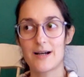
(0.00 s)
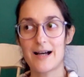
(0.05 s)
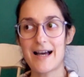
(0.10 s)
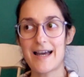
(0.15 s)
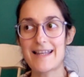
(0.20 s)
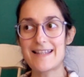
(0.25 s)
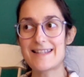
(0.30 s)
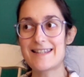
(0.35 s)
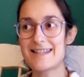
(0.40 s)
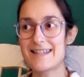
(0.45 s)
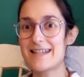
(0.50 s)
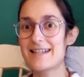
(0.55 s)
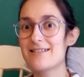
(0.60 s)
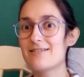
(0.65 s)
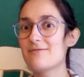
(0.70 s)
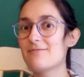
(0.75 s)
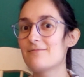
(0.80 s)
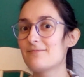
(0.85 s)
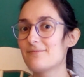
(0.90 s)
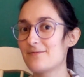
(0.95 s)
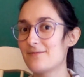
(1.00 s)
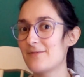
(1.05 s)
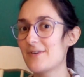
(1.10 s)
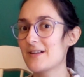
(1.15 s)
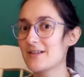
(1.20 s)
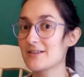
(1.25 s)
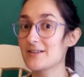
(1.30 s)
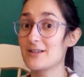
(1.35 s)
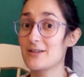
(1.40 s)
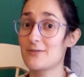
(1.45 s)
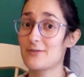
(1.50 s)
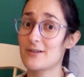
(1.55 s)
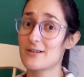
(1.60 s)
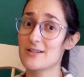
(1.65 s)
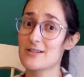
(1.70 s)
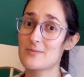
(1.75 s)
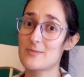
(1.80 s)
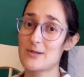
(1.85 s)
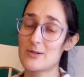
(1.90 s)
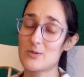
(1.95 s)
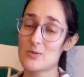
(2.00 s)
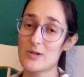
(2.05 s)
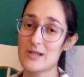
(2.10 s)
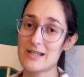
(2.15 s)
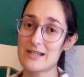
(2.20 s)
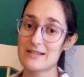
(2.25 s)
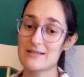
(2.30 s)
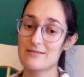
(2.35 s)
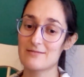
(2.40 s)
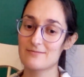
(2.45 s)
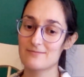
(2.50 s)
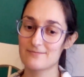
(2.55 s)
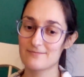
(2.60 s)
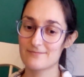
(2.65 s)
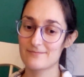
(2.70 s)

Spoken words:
I did feel the difference between